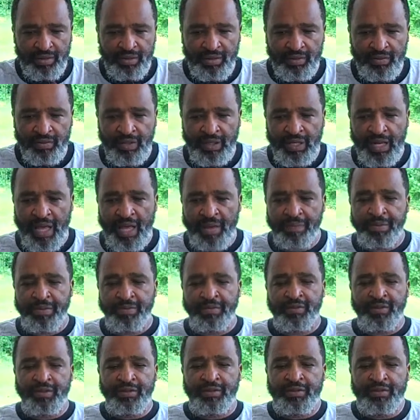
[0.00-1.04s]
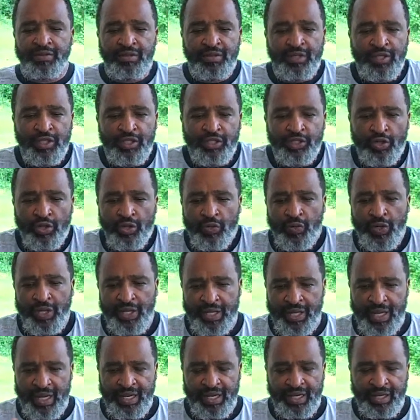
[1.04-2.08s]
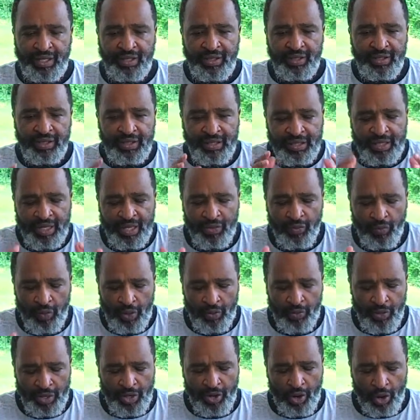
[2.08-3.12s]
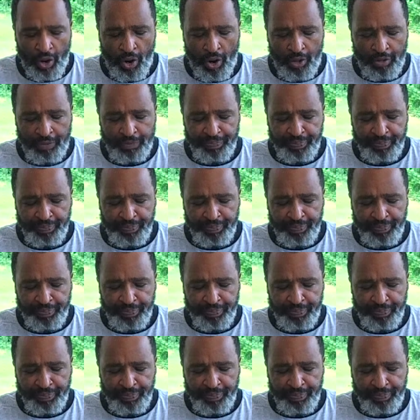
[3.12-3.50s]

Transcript: what happened so that we can kind of get where we are.